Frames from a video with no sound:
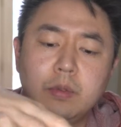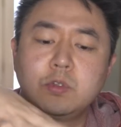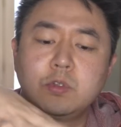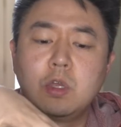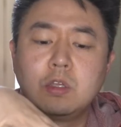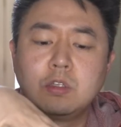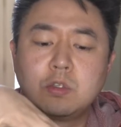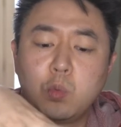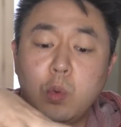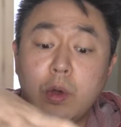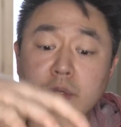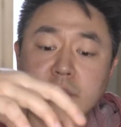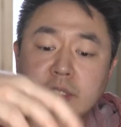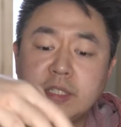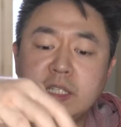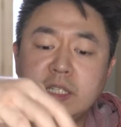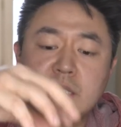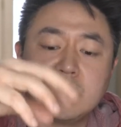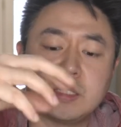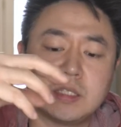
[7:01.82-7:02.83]
it's, it's, well
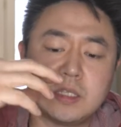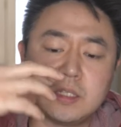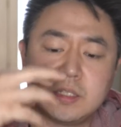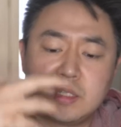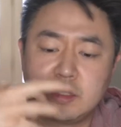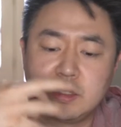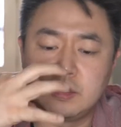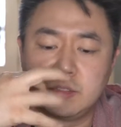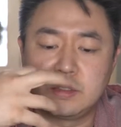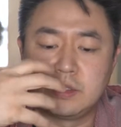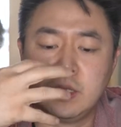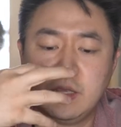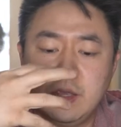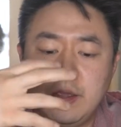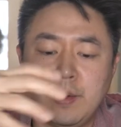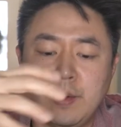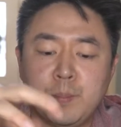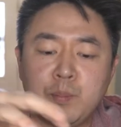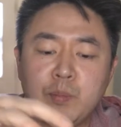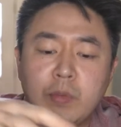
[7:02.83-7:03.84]
seasoned. It's
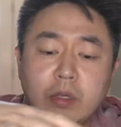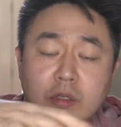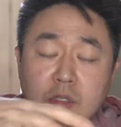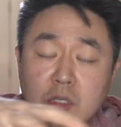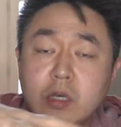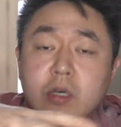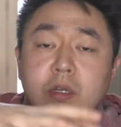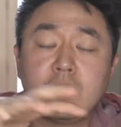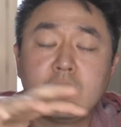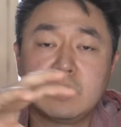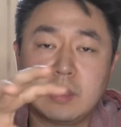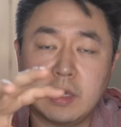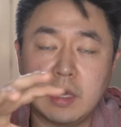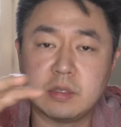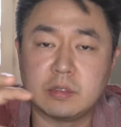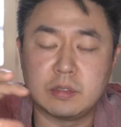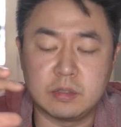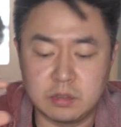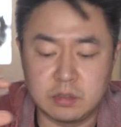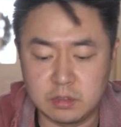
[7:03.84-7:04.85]
it's good. It
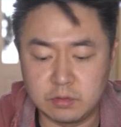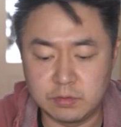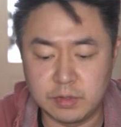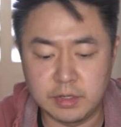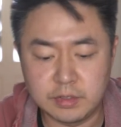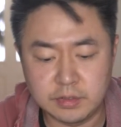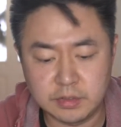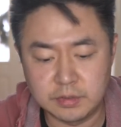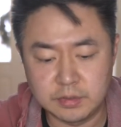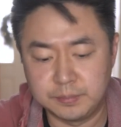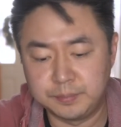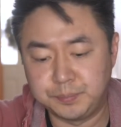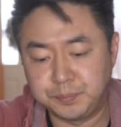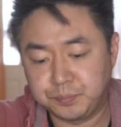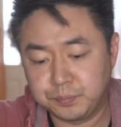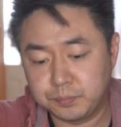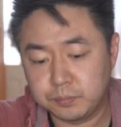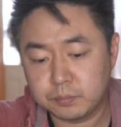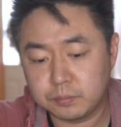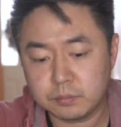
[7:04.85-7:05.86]
enhances the rice,
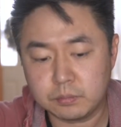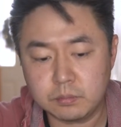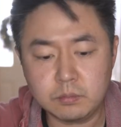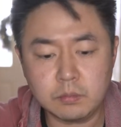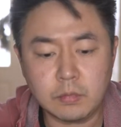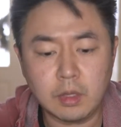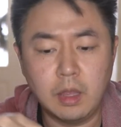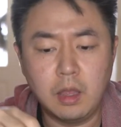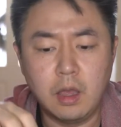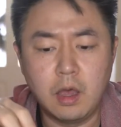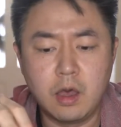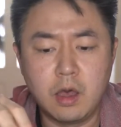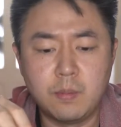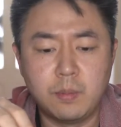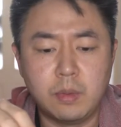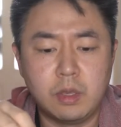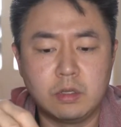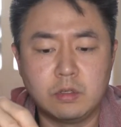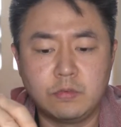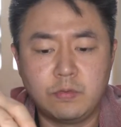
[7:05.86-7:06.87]
um,
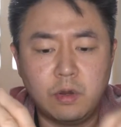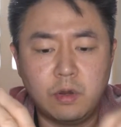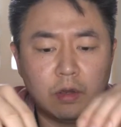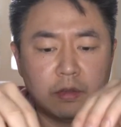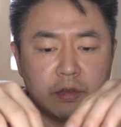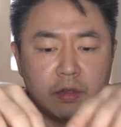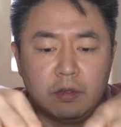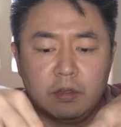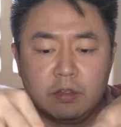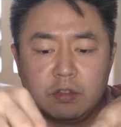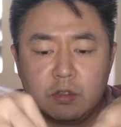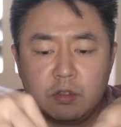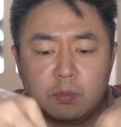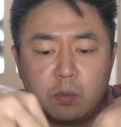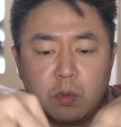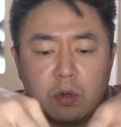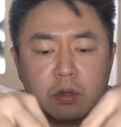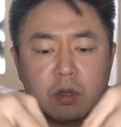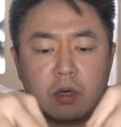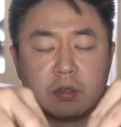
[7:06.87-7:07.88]
and it's very authentic. So it's
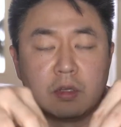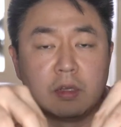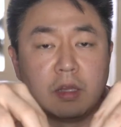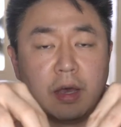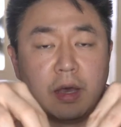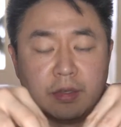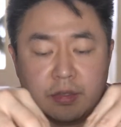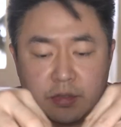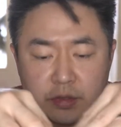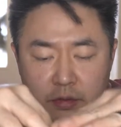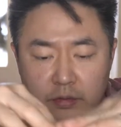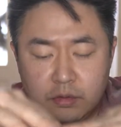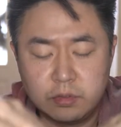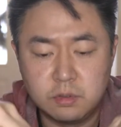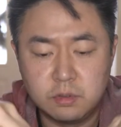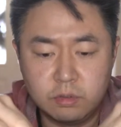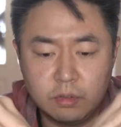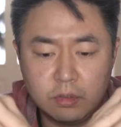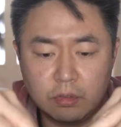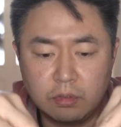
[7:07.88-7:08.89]
more along the lines.
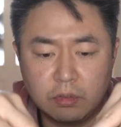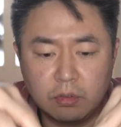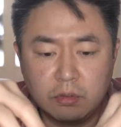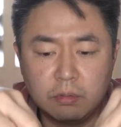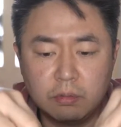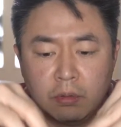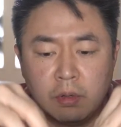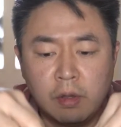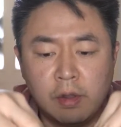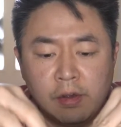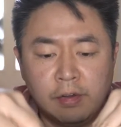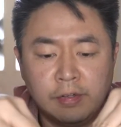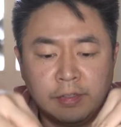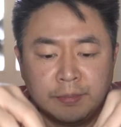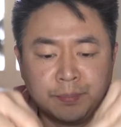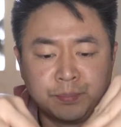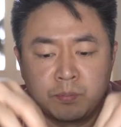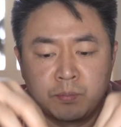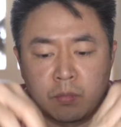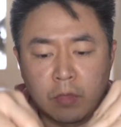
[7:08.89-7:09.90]
So these two,
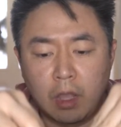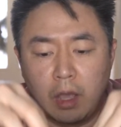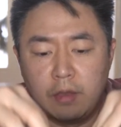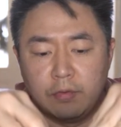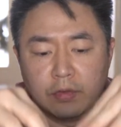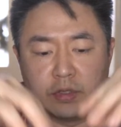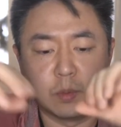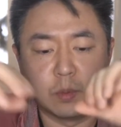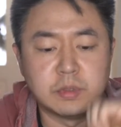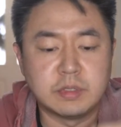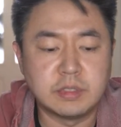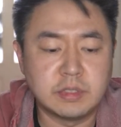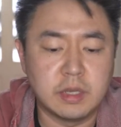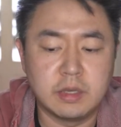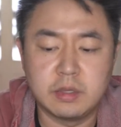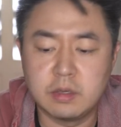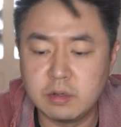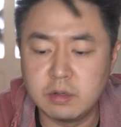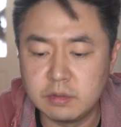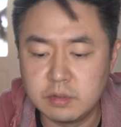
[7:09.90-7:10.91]
I would say
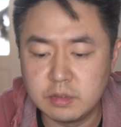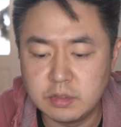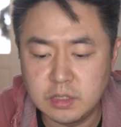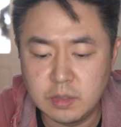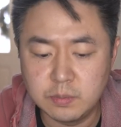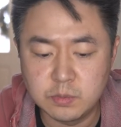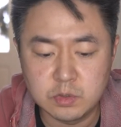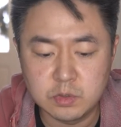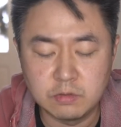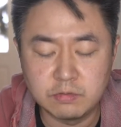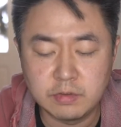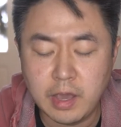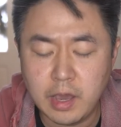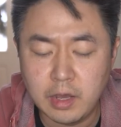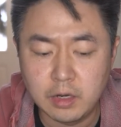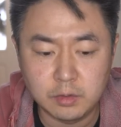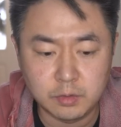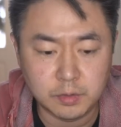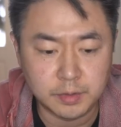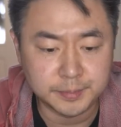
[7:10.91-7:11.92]
they're in the same sort of
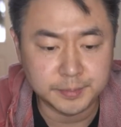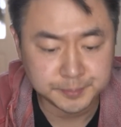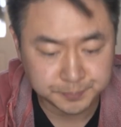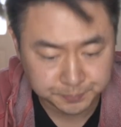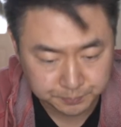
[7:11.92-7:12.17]
category,